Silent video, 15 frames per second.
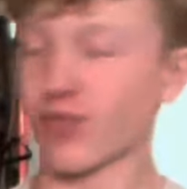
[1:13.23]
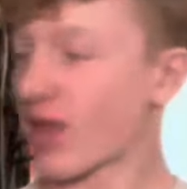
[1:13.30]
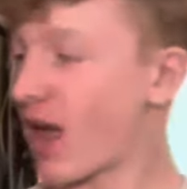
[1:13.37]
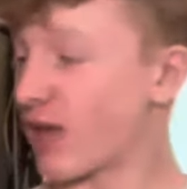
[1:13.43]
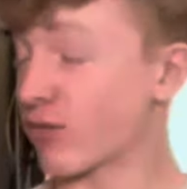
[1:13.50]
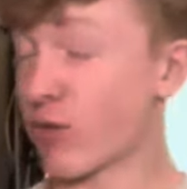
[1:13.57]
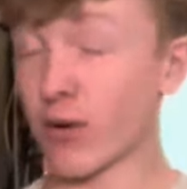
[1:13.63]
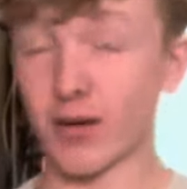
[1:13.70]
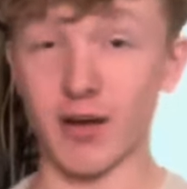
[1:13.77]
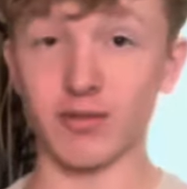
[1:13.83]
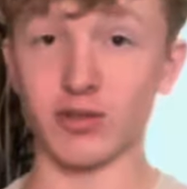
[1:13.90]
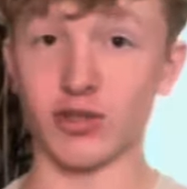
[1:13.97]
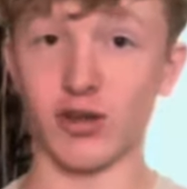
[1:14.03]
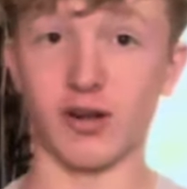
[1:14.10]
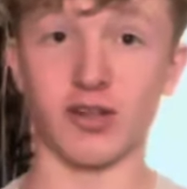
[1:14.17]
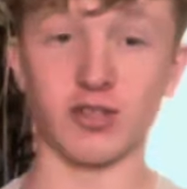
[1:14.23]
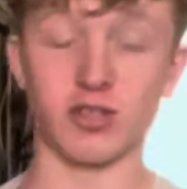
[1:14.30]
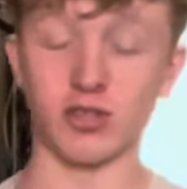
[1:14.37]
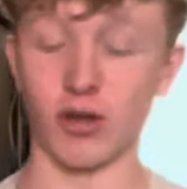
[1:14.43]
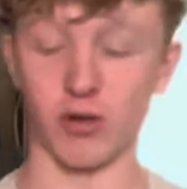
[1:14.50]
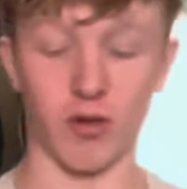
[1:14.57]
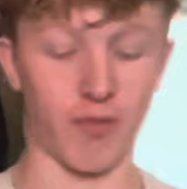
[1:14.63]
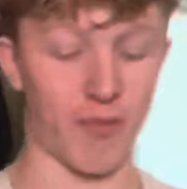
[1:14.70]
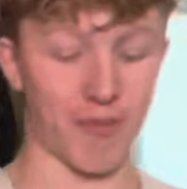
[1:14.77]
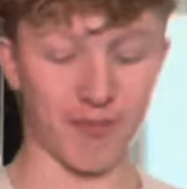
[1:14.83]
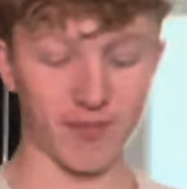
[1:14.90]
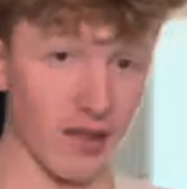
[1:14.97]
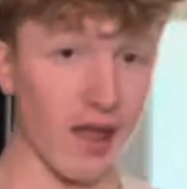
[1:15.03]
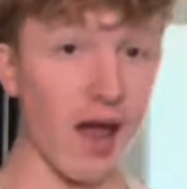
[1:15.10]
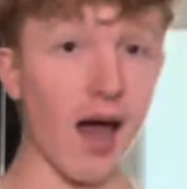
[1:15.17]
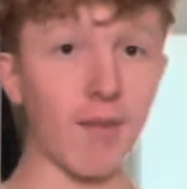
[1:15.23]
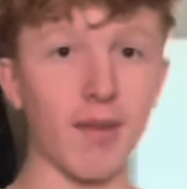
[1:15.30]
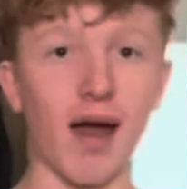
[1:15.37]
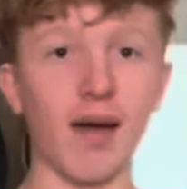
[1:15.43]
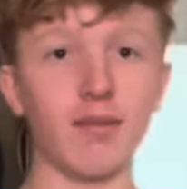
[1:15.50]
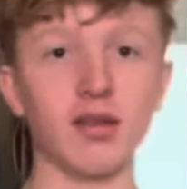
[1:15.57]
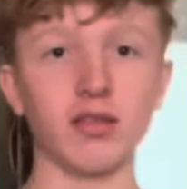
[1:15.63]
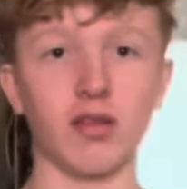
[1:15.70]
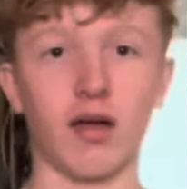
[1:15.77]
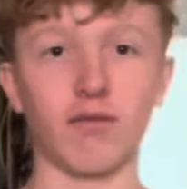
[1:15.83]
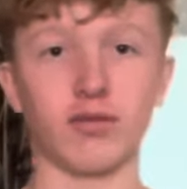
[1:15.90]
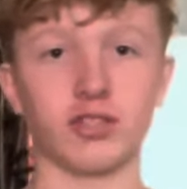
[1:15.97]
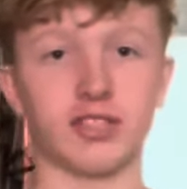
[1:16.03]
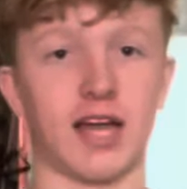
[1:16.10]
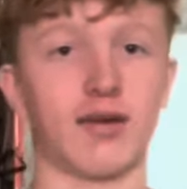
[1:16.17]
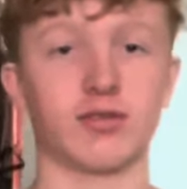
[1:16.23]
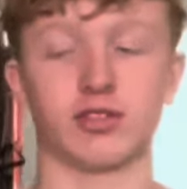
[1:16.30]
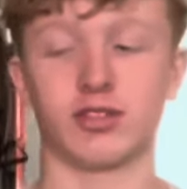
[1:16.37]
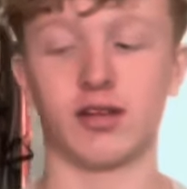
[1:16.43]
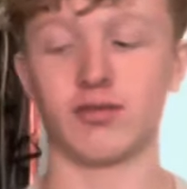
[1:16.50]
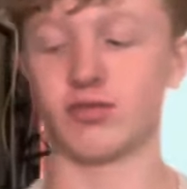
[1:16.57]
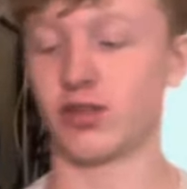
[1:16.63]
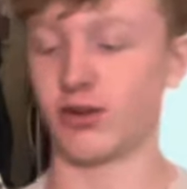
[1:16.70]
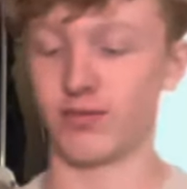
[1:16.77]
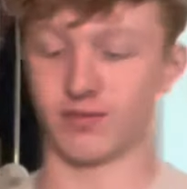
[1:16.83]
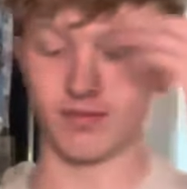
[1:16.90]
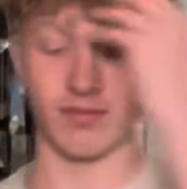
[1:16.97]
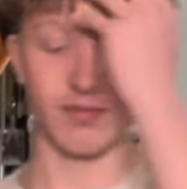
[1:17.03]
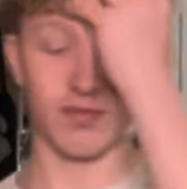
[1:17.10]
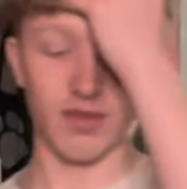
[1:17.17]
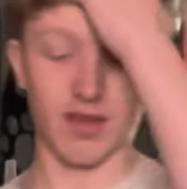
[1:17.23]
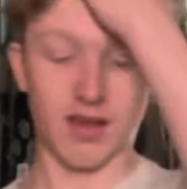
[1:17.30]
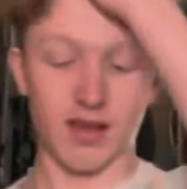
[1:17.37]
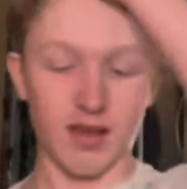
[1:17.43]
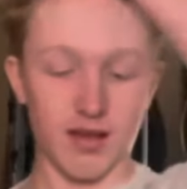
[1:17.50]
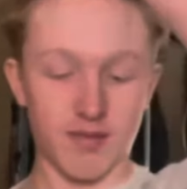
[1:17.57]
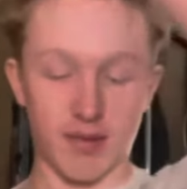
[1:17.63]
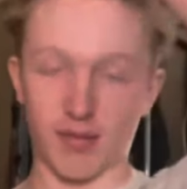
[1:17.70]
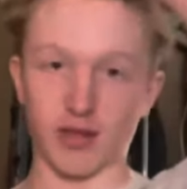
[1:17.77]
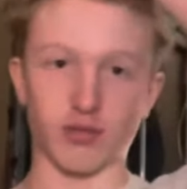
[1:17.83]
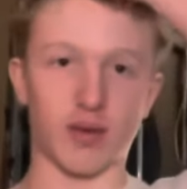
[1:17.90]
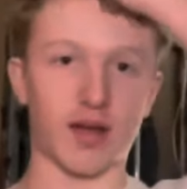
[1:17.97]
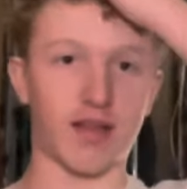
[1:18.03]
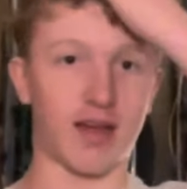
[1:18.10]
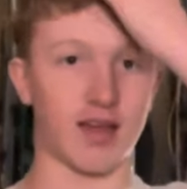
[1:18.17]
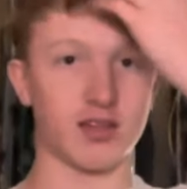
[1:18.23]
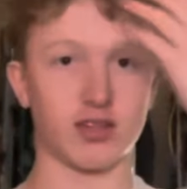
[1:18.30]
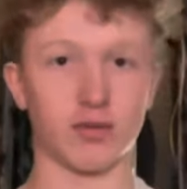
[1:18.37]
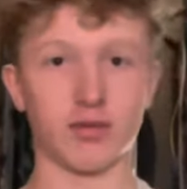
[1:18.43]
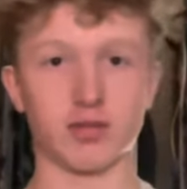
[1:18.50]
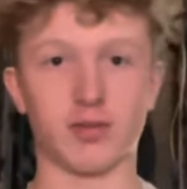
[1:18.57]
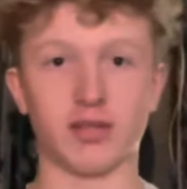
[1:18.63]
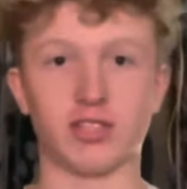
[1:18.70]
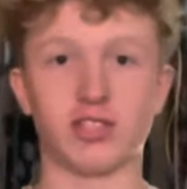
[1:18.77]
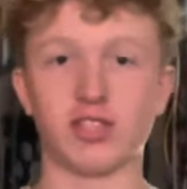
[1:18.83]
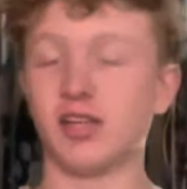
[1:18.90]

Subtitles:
has 4 grams of sugar. And it's so good. I'm in love with sour stuff, so maybe that's why I like it so much. But it's